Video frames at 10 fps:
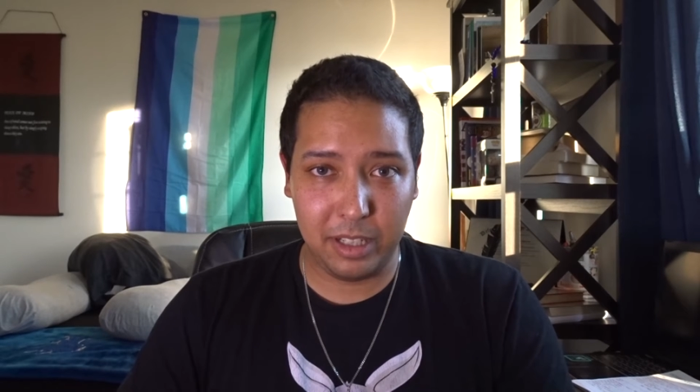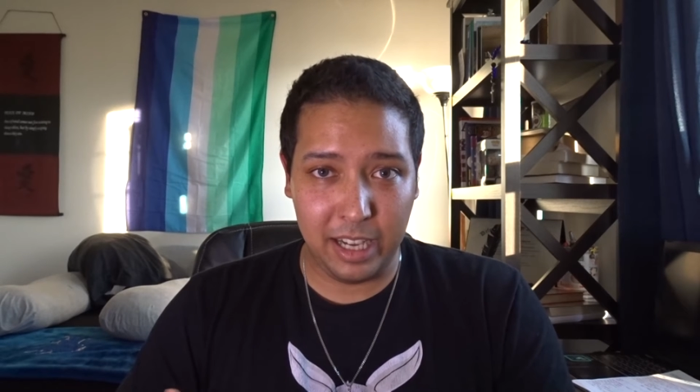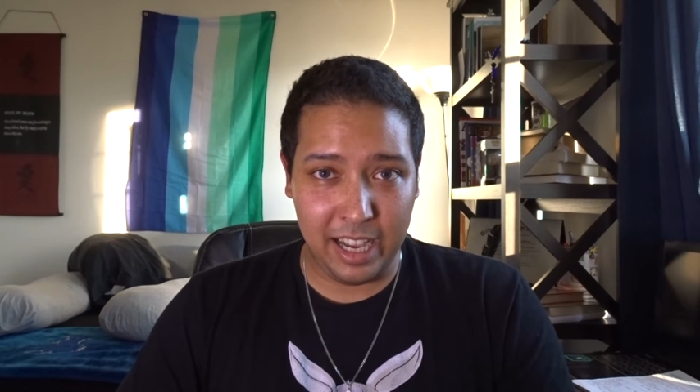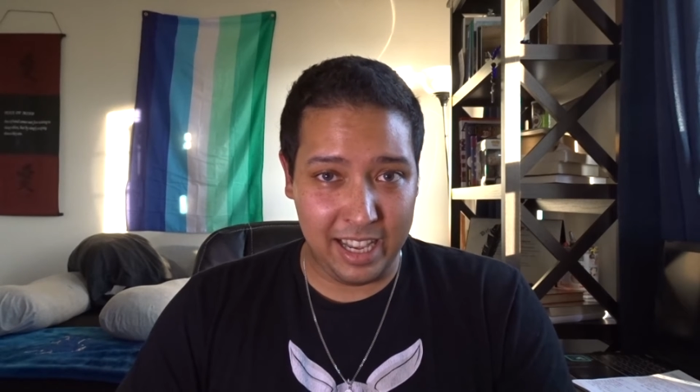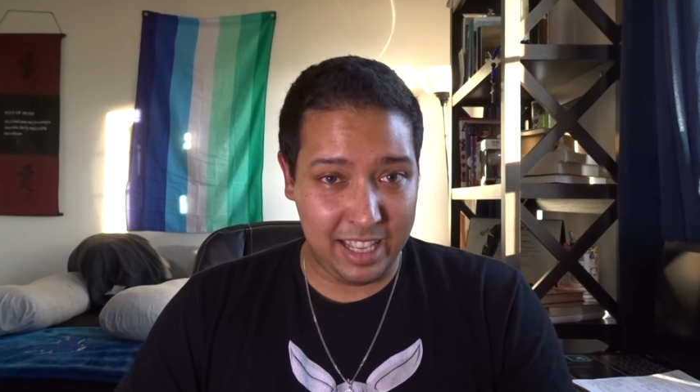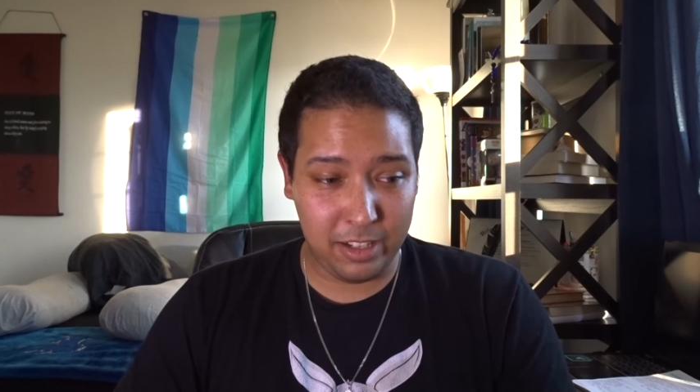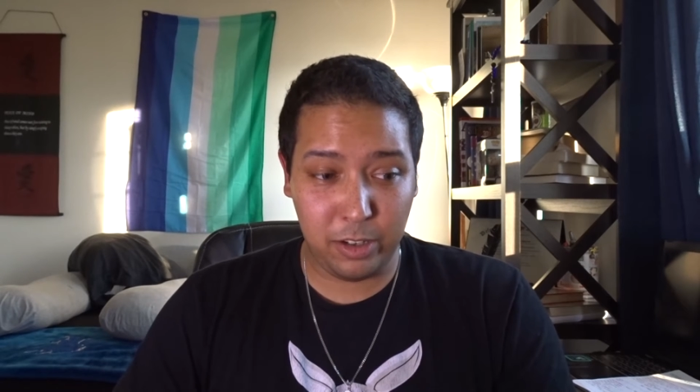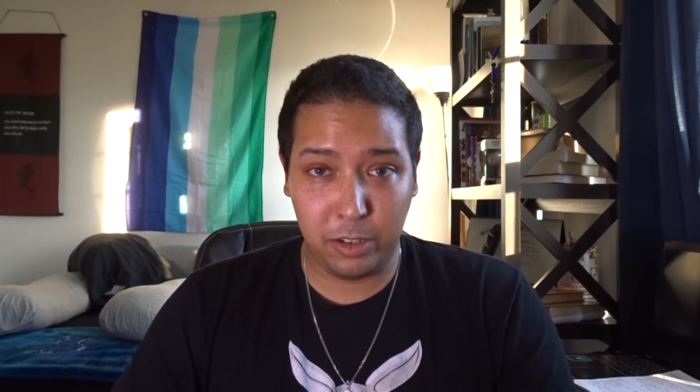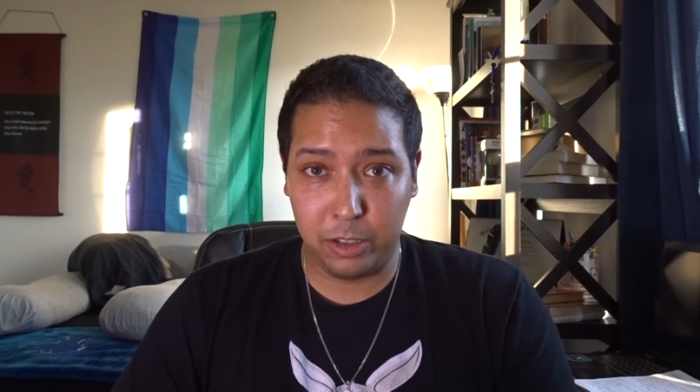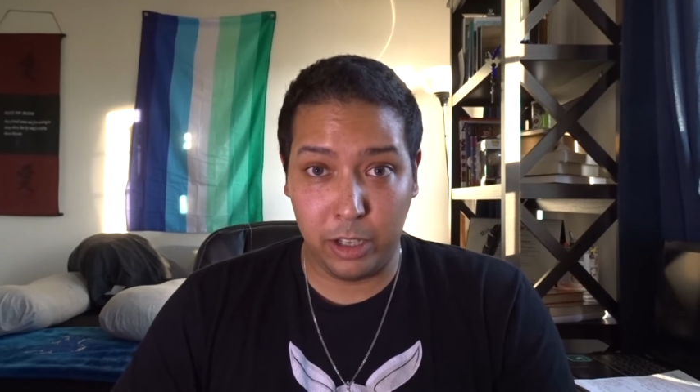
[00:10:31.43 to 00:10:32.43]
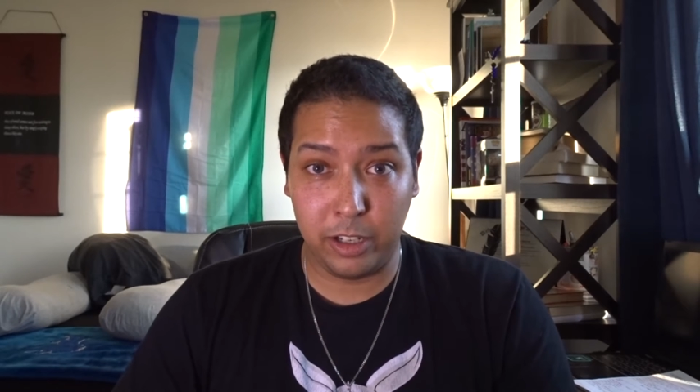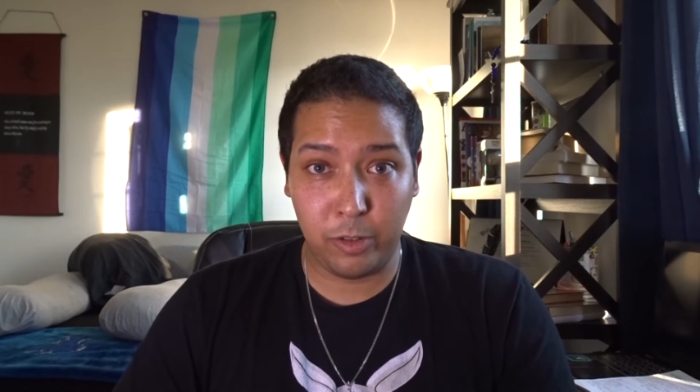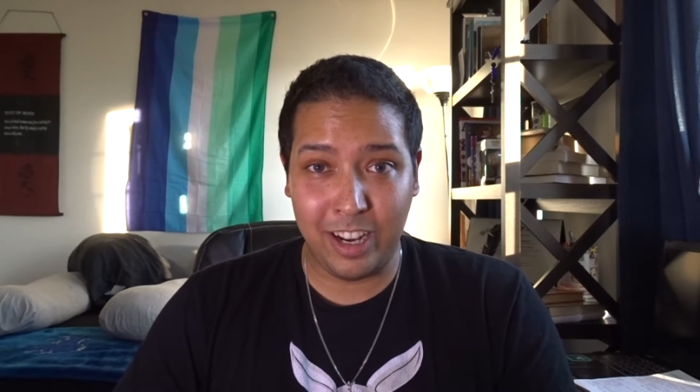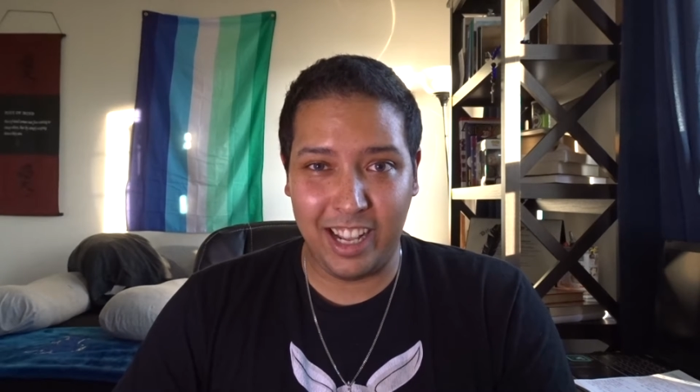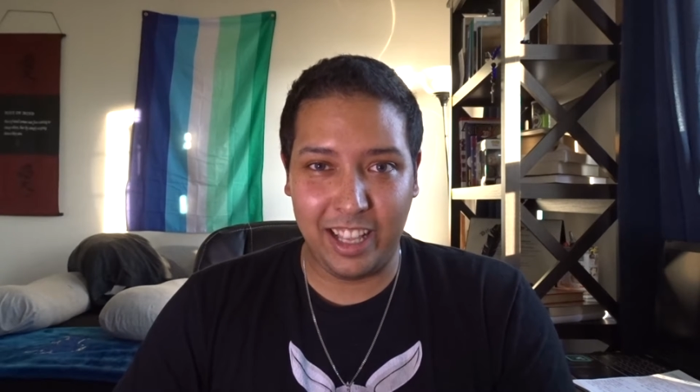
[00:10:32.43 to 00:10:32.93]
a good
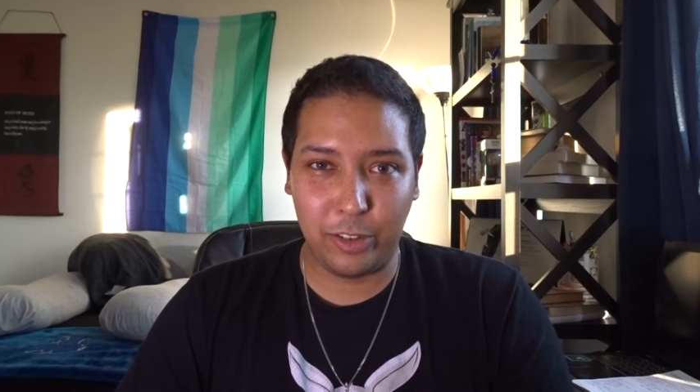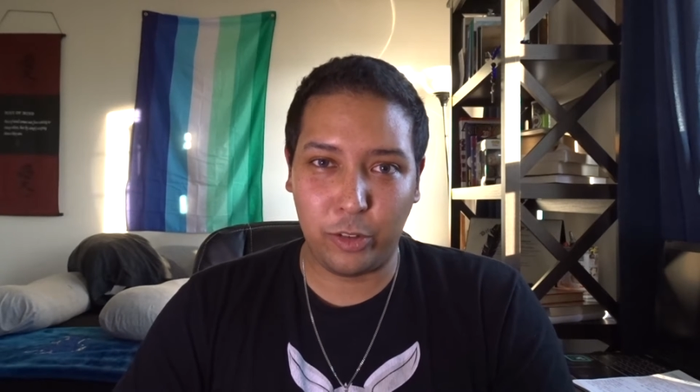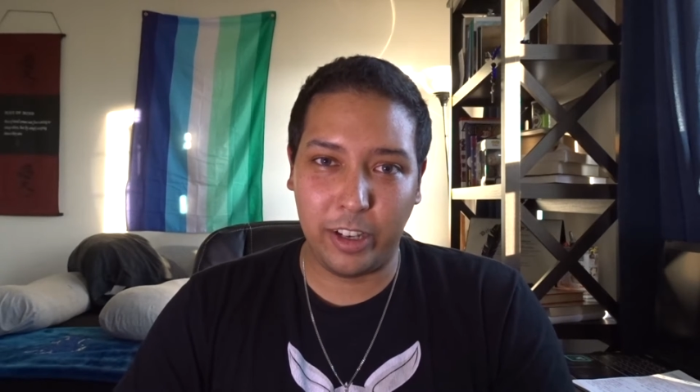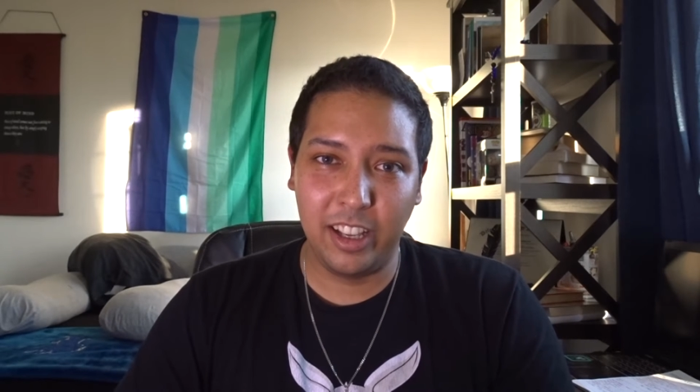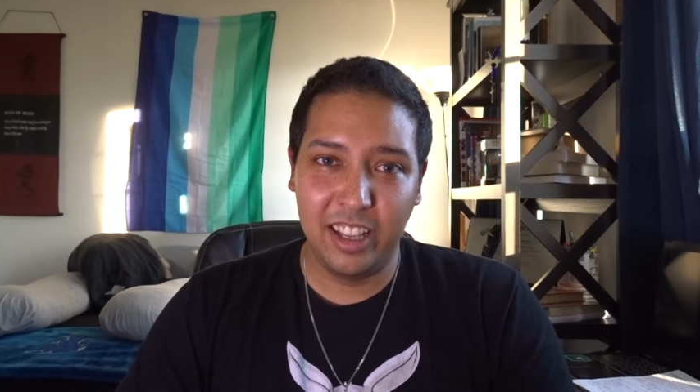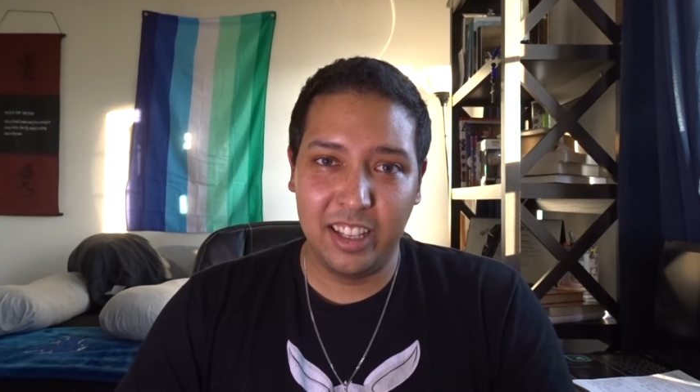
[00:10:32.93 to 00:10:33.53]
credit history,